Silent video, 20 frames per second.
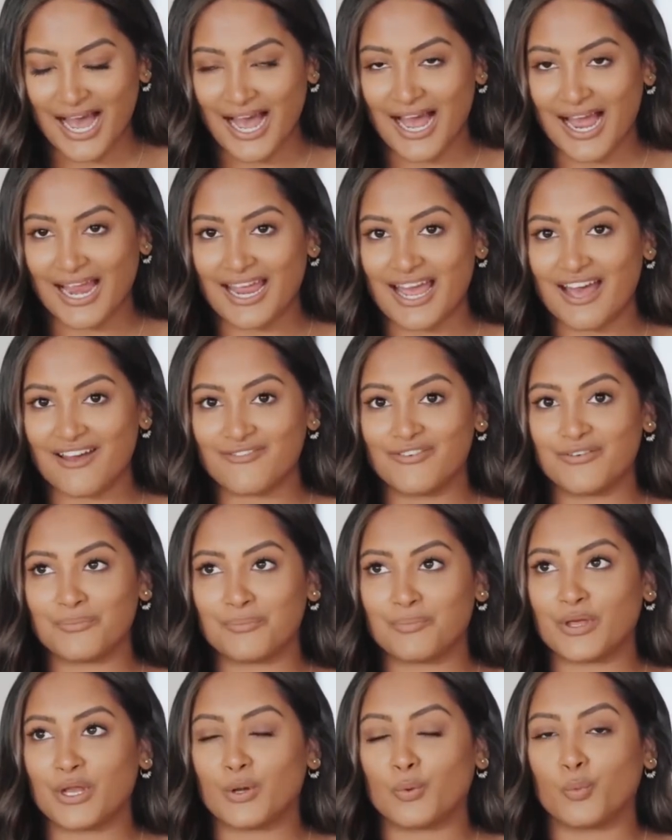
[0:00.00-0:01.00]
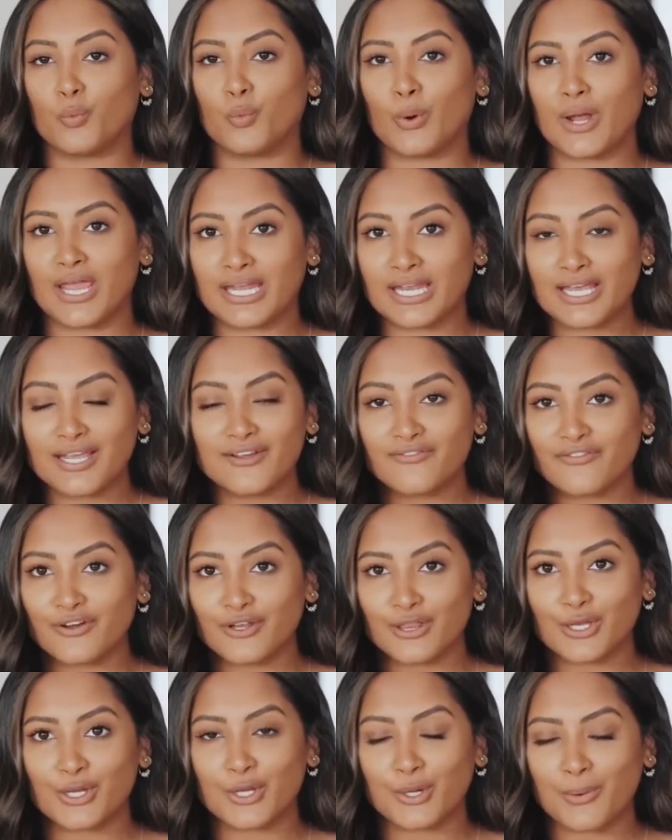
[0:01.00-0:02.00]
I have been waiting for
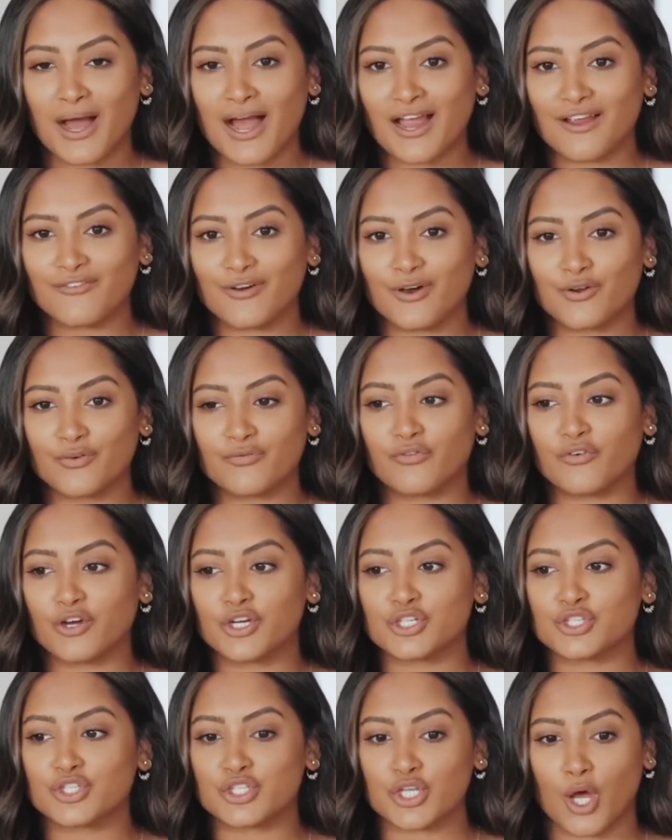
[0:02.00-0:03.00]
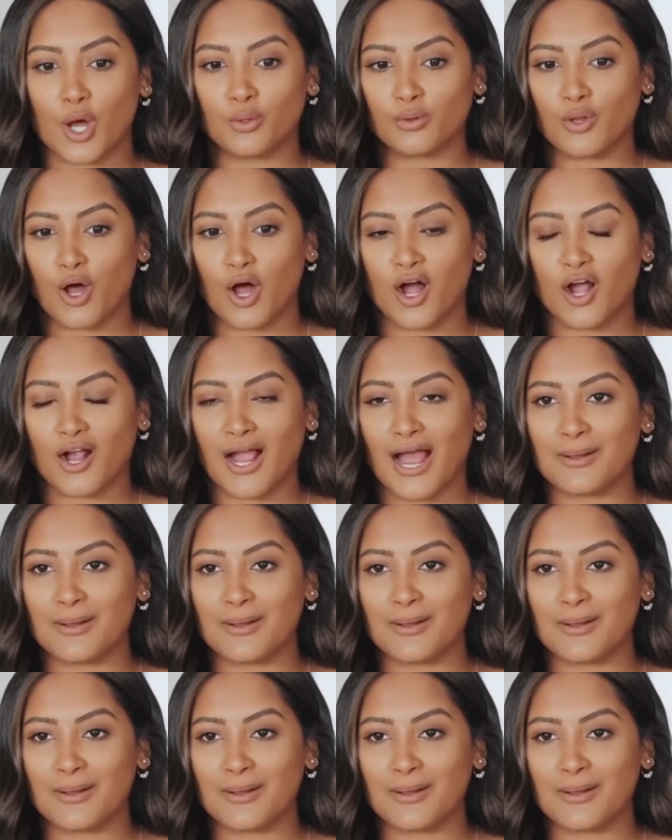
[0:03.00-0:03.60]
the new iPhone for so long.